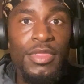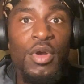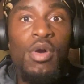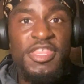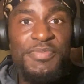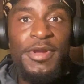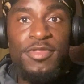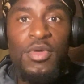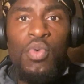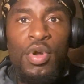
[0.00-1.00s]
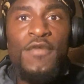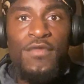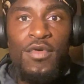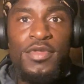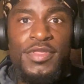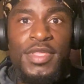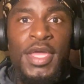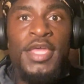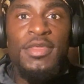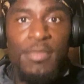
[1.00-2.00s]
You're going to experience some waterfalls,
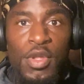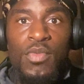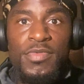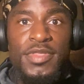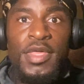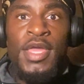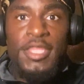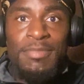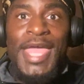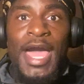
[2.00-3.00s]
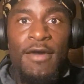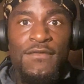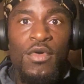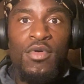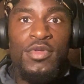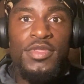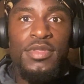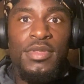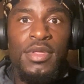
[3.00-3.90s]
some loops, some downfalls.